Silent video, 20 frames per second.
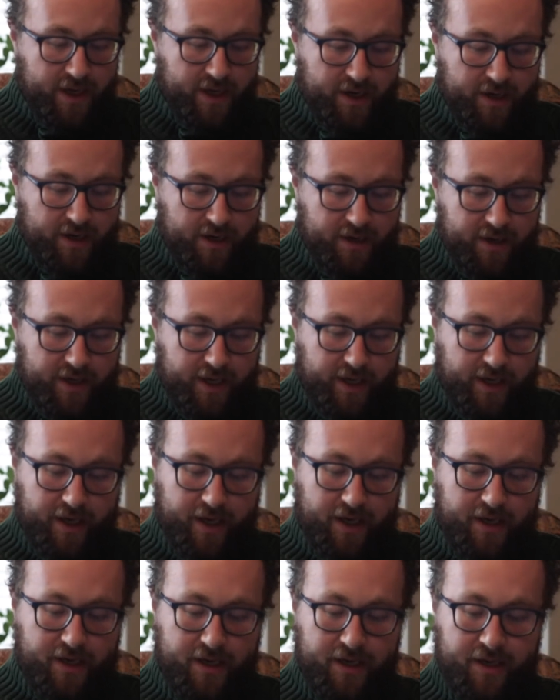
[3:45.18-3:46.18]

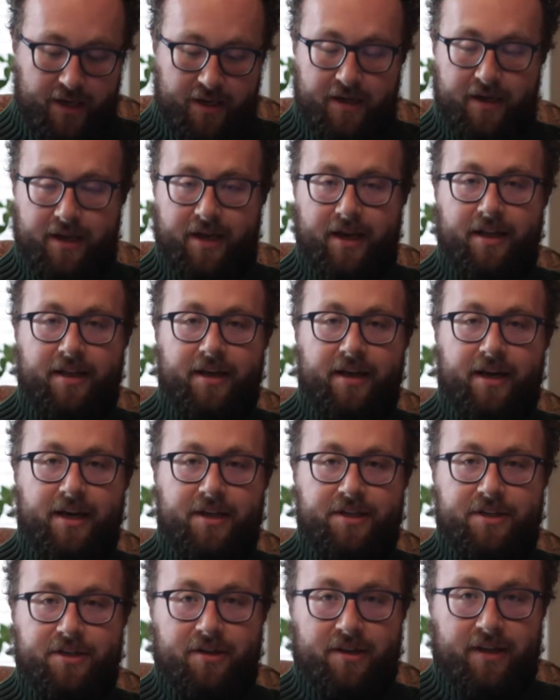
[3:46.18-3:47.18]
Again,
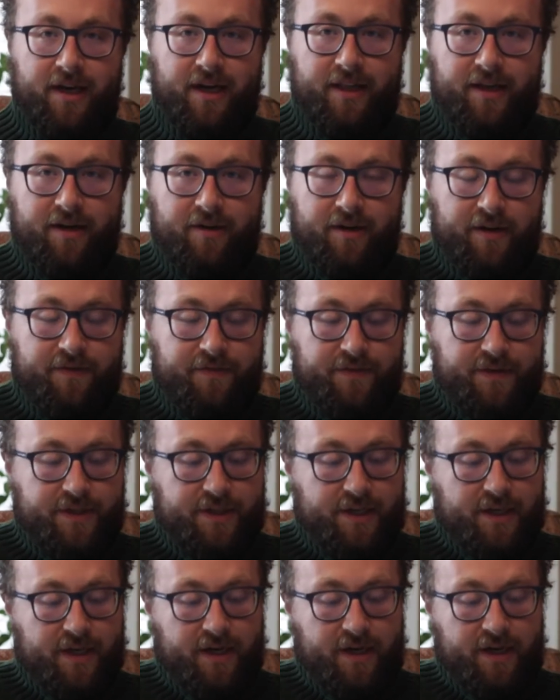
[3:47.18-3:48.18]
Yechezkel Landau
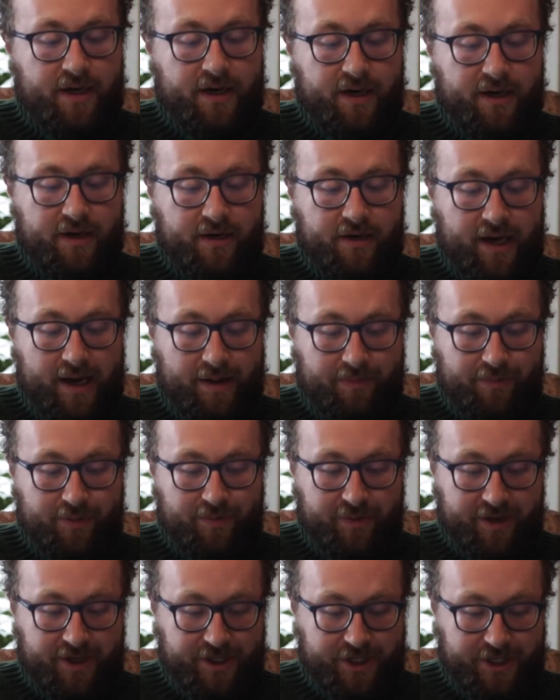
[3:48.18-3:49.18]
gives
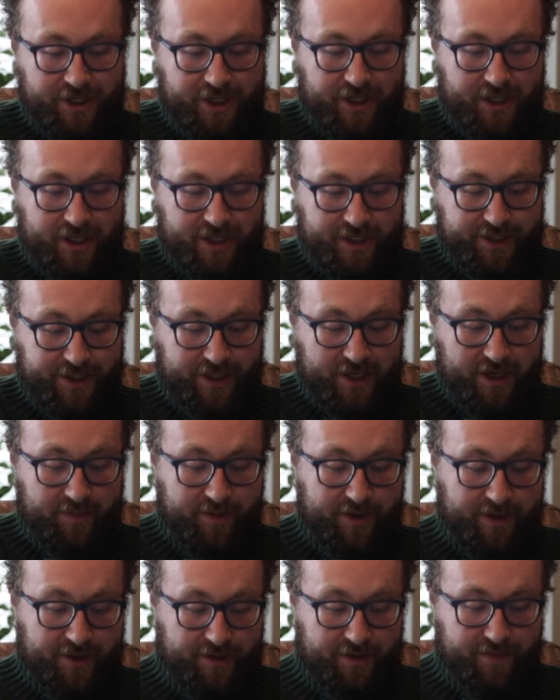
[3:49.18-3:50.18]
approbation,
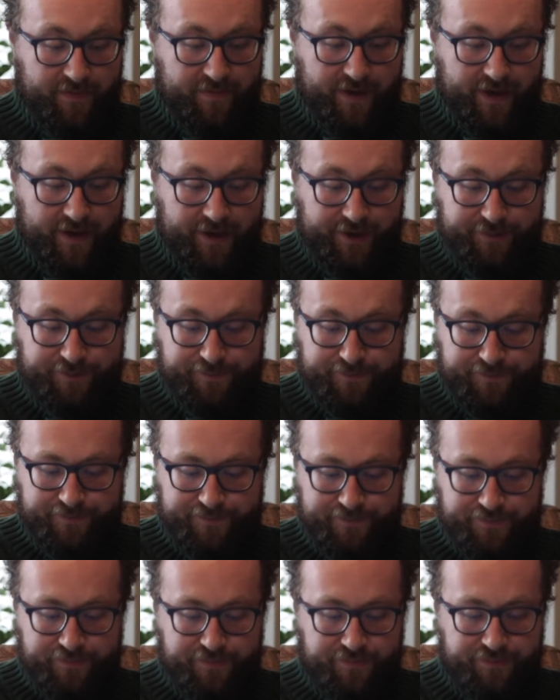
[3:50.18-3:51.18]
haskama, to the volume,
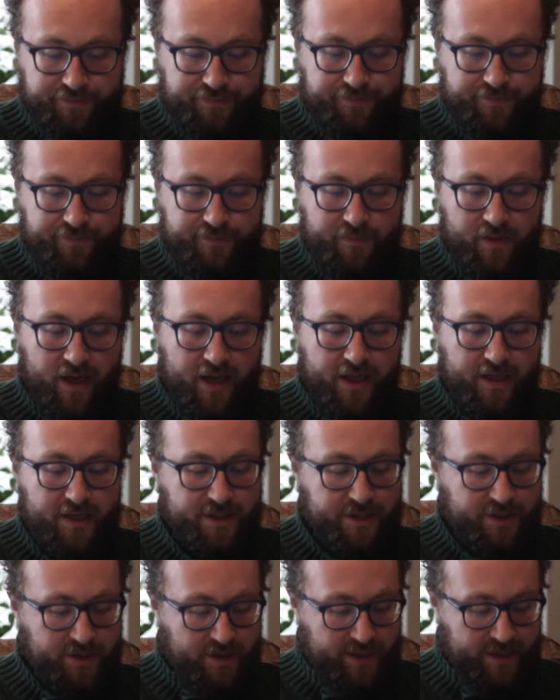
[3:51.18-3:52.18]
and this
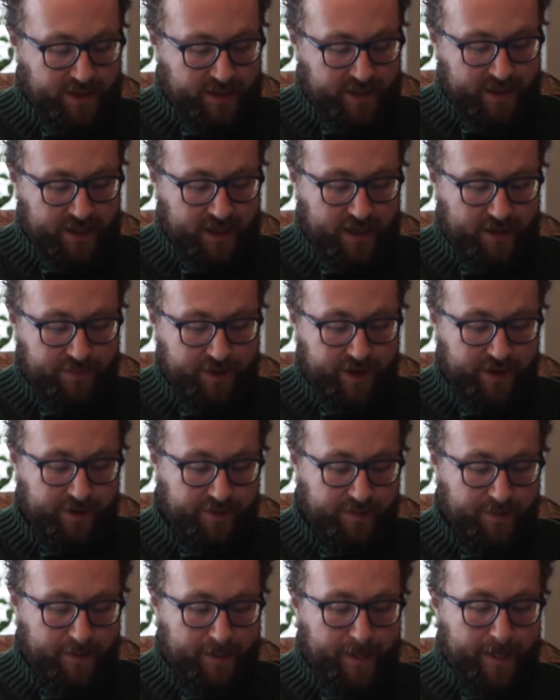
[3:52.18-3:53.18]
is all at the top
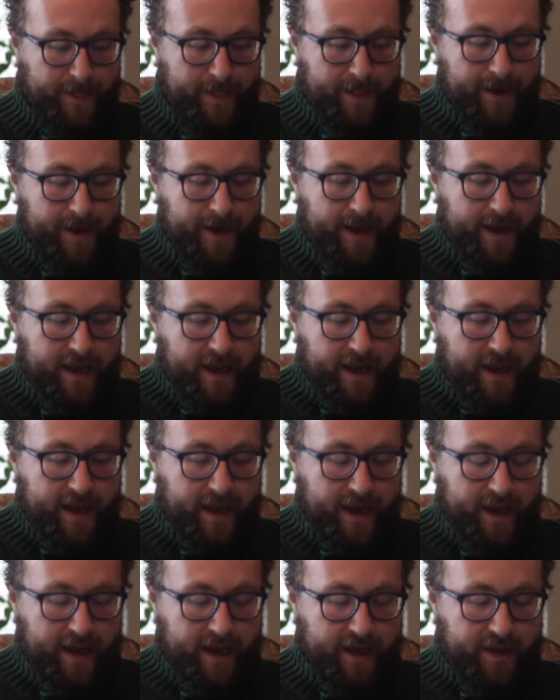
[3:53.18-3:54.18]
here.
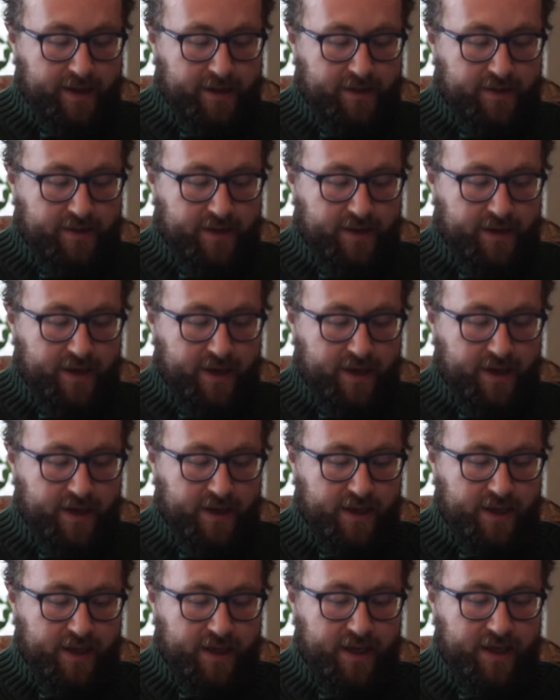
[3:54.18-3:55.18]
And
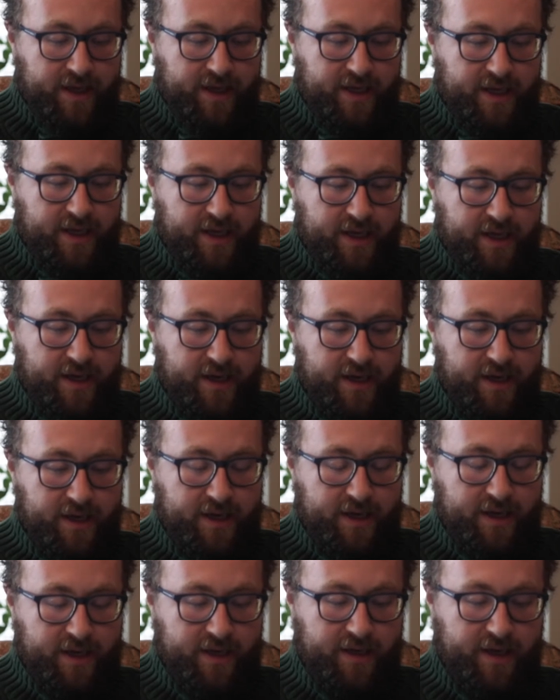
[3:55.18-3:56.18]
he
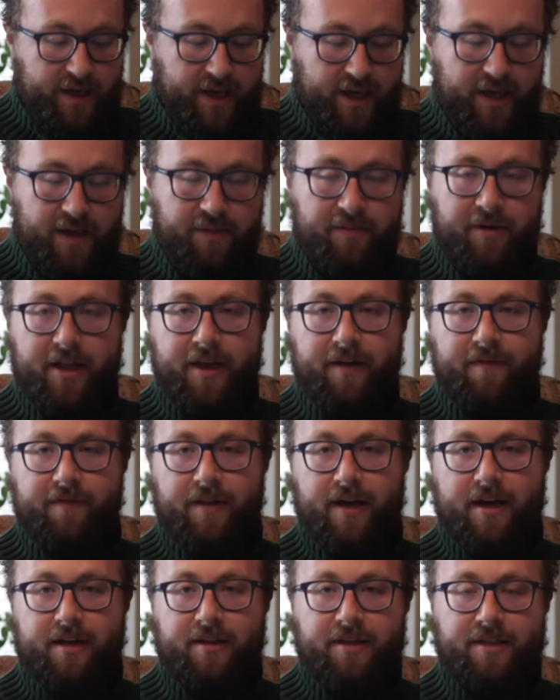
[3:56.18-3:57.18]
meaning
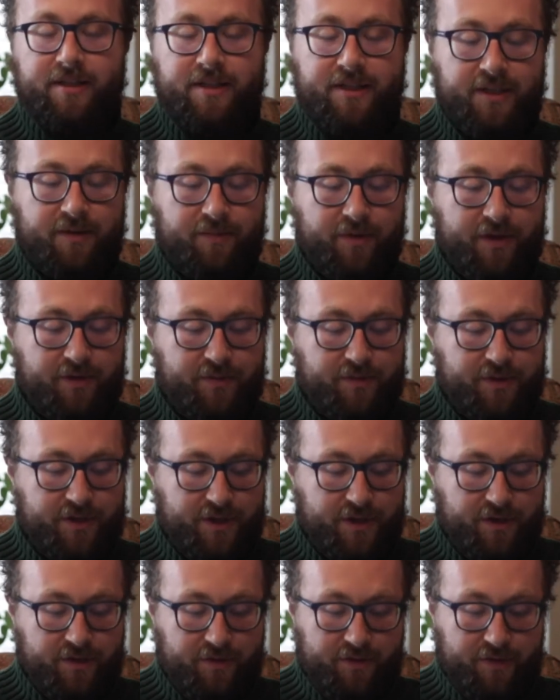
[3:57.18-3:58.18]
Fleckeles, is someone who was
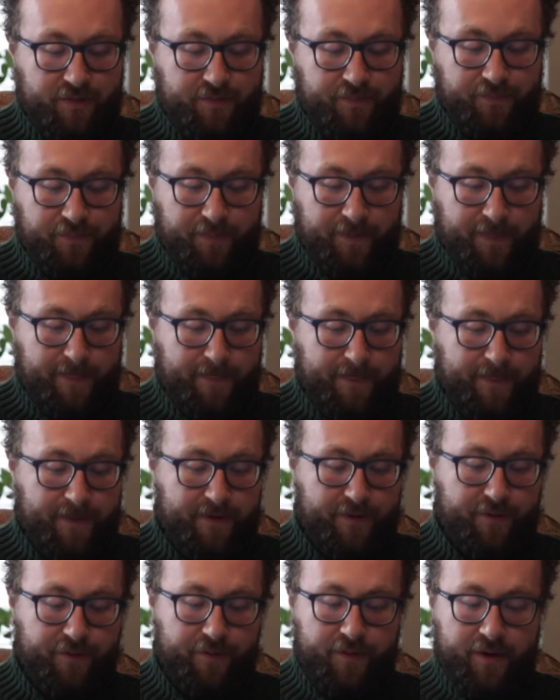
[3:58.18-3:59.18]
known
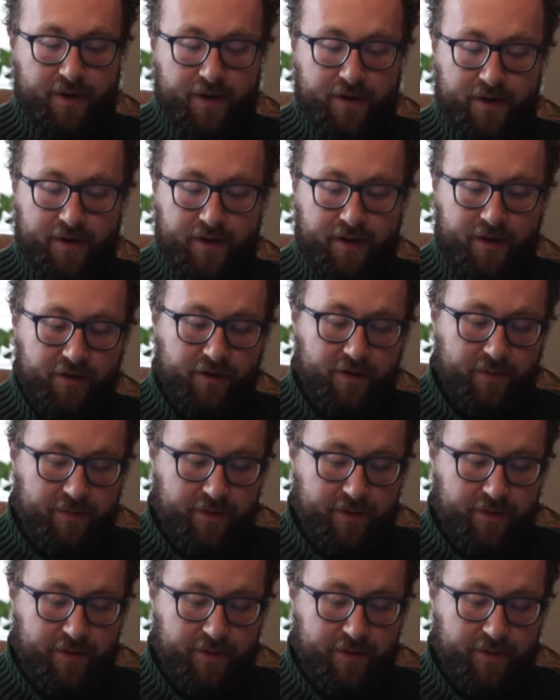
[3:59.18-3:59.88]
to Noda